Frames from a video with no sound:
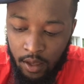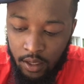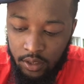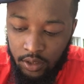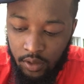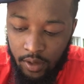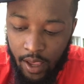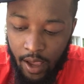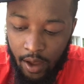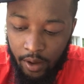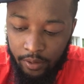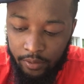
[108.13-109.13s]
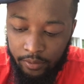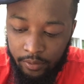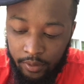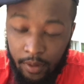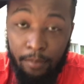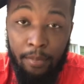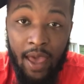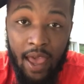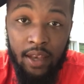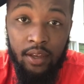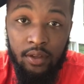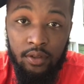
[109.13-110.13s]
So now the bad
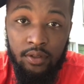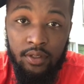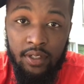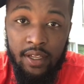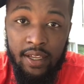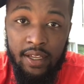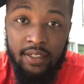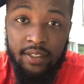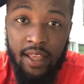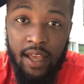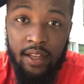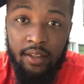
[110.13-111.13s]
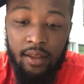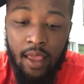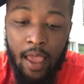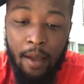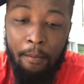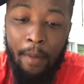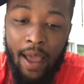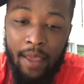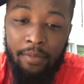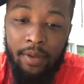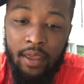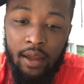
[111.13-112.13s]
news is that it might
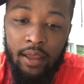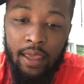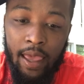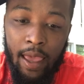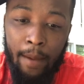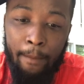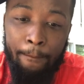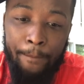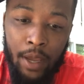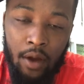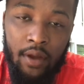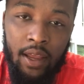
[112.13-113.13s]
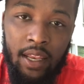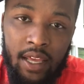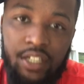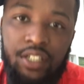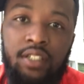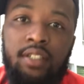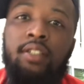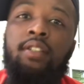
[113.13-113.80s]
be your cam bearing ledges,